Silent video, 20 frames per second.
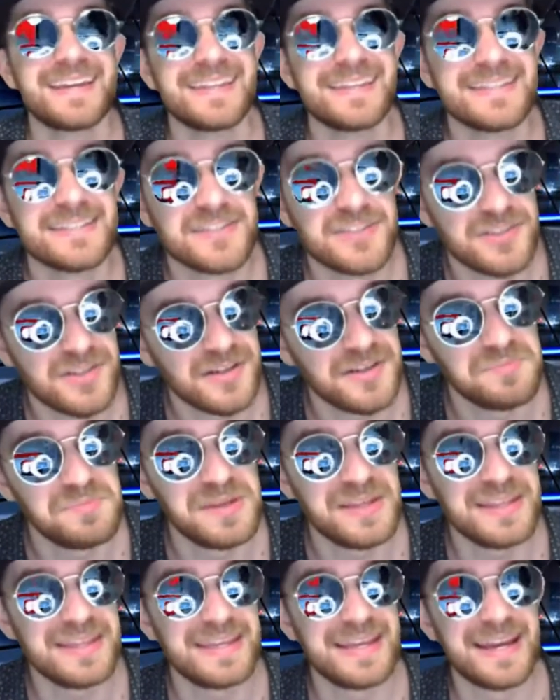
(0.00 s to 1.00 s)
This could
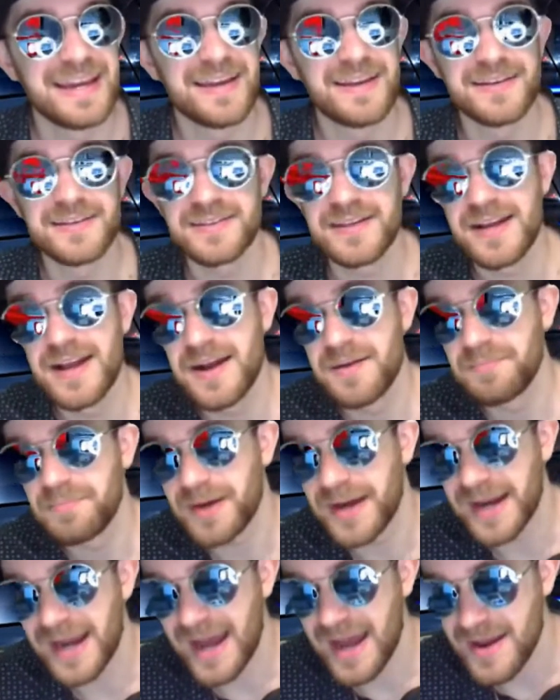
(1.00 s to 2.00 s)
be the end.
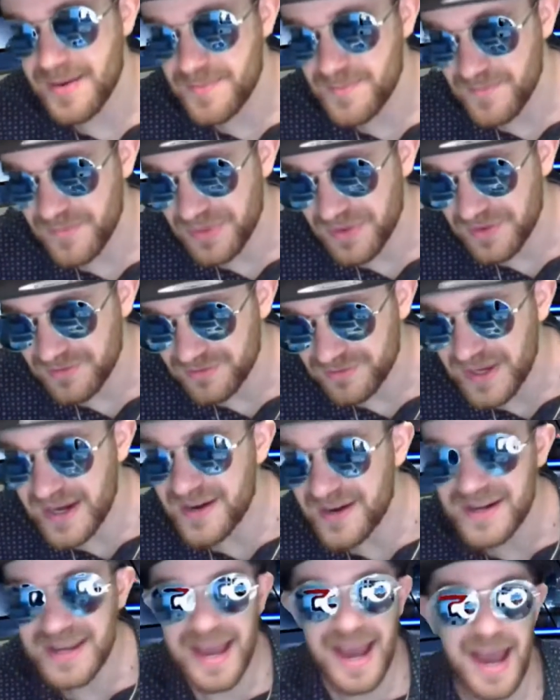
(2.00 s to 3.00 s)
But I'm
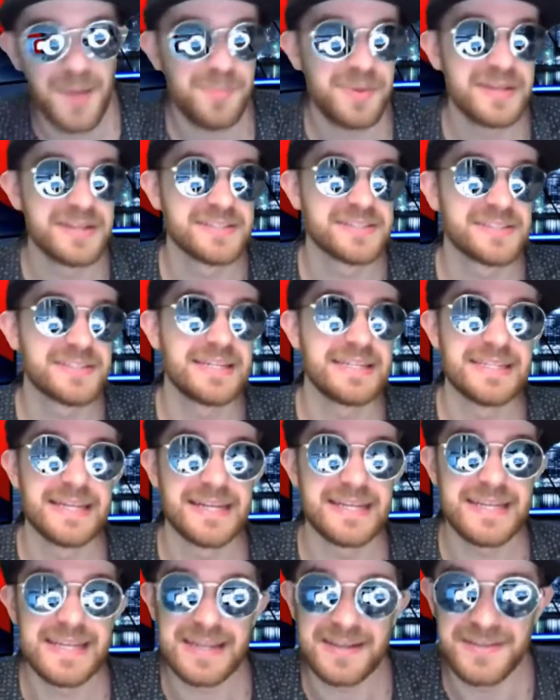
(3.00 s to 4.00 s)
very happy to see that
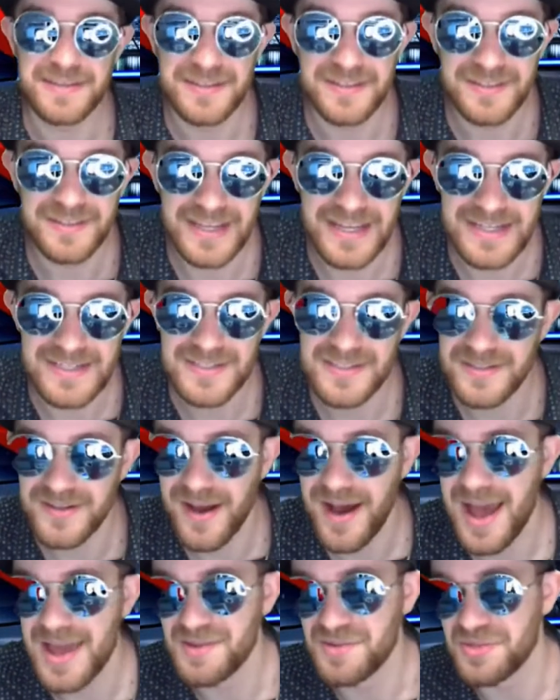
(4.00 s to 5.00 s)
he is
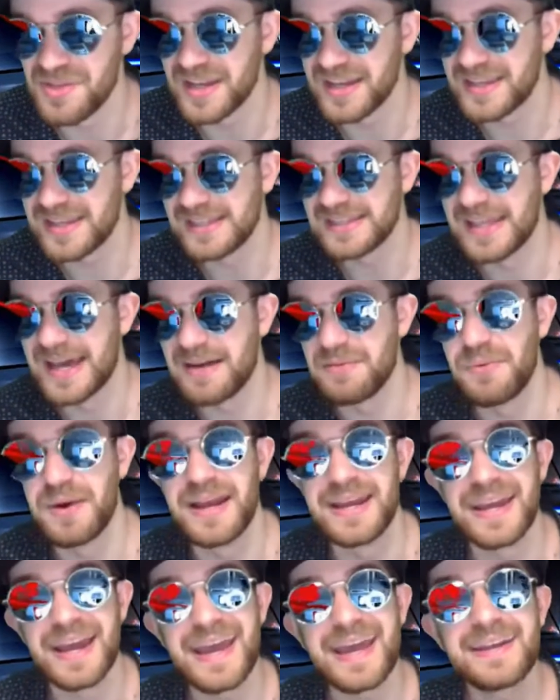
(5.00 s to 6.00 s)
not thinking that
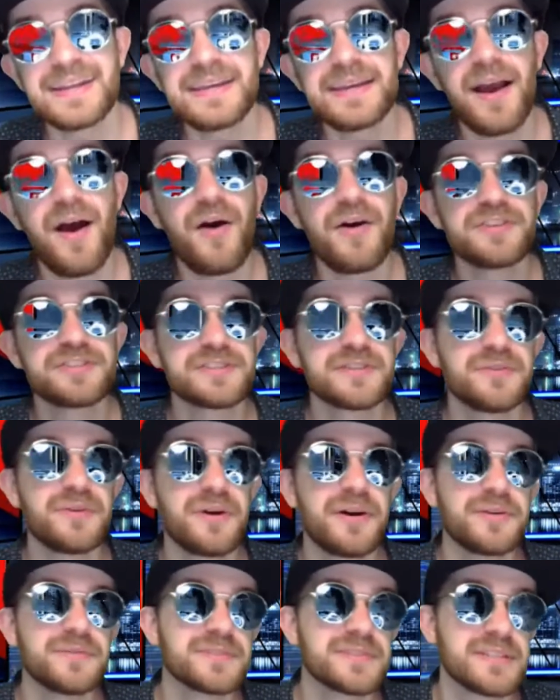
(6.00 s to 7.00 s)
way. And he also
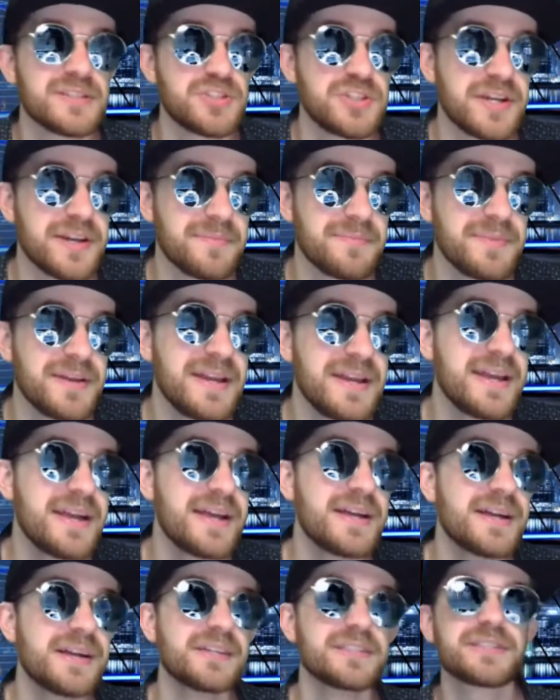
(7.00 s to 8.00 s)
owns a gym.
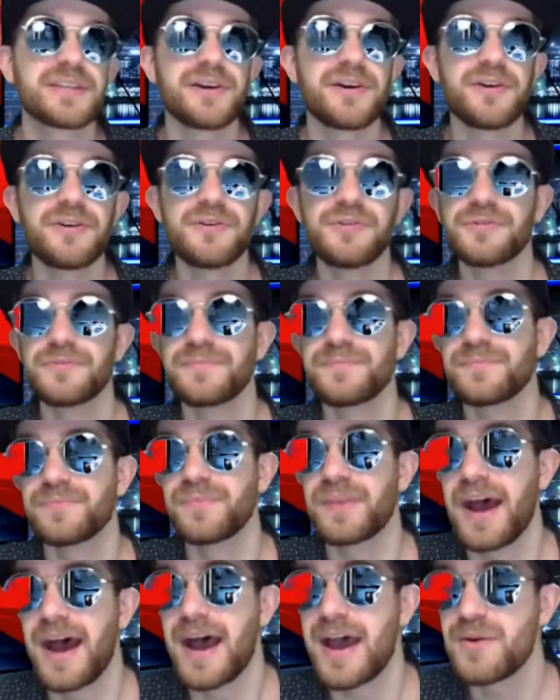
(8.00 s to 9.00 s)
So
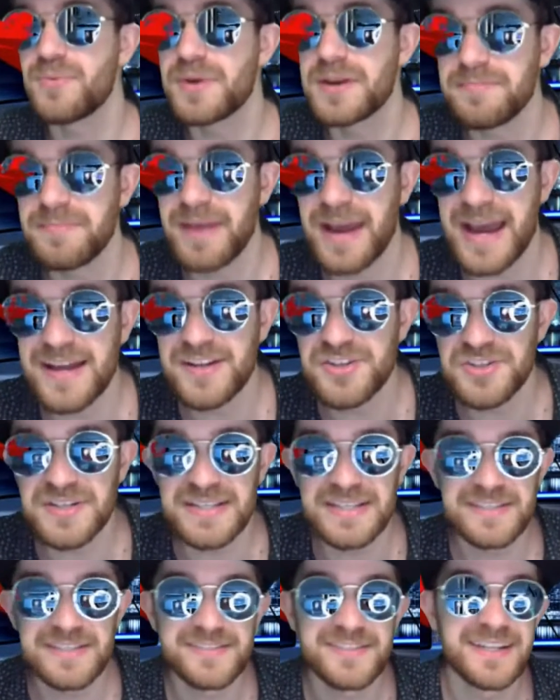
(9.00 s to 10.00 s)
I would imagine
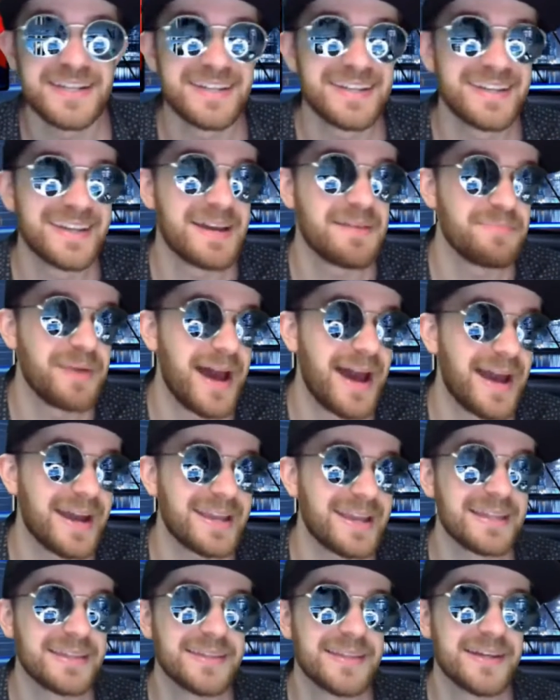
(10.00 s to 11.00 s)
he's going to get
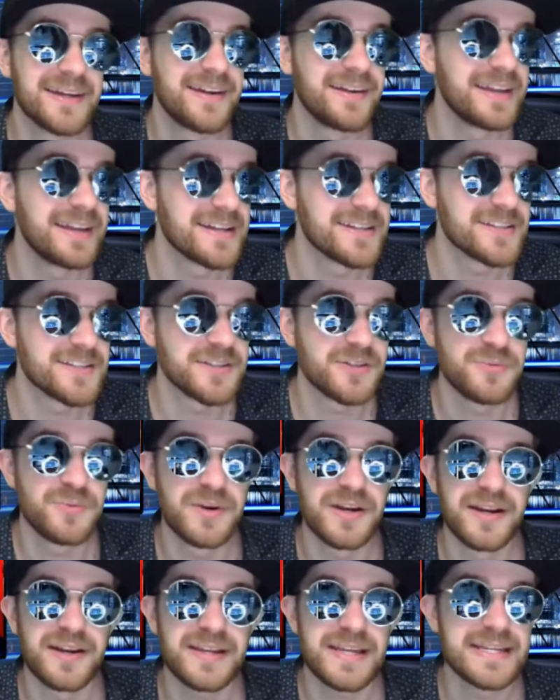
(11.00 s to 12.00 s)
back in there, get to
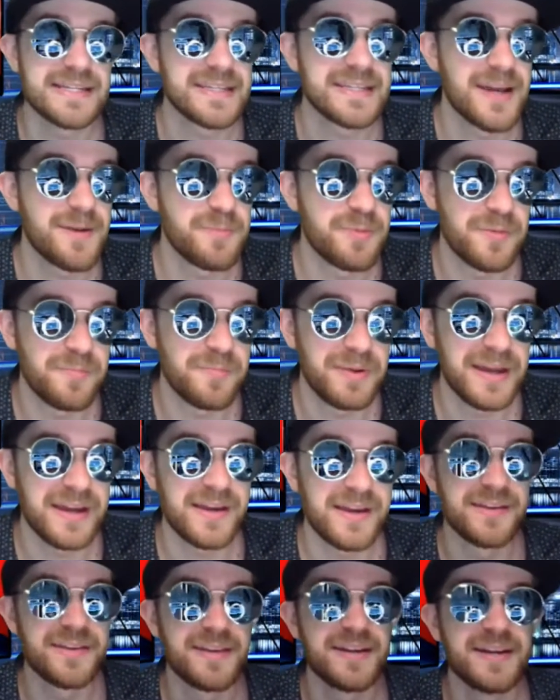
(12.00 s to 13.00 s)
work, and get
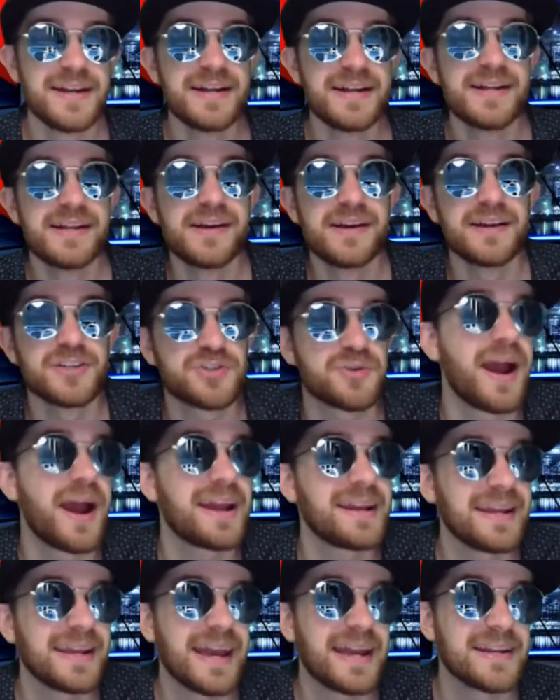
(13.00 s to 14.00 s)
prepared,
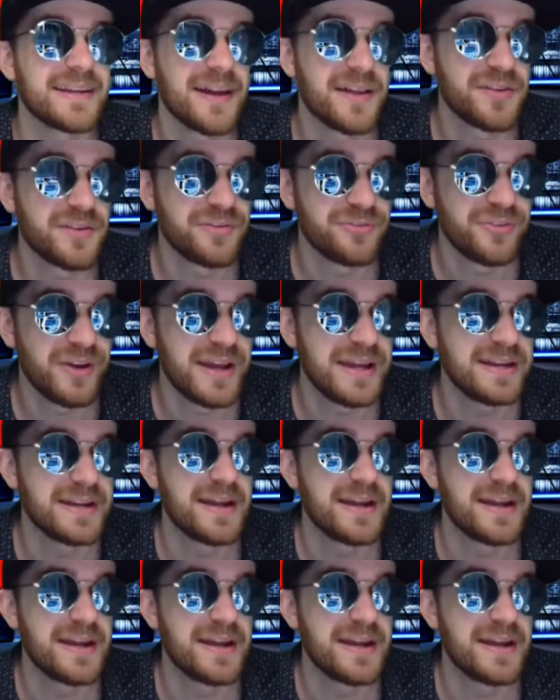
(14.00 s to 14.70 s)
trying to get another fight.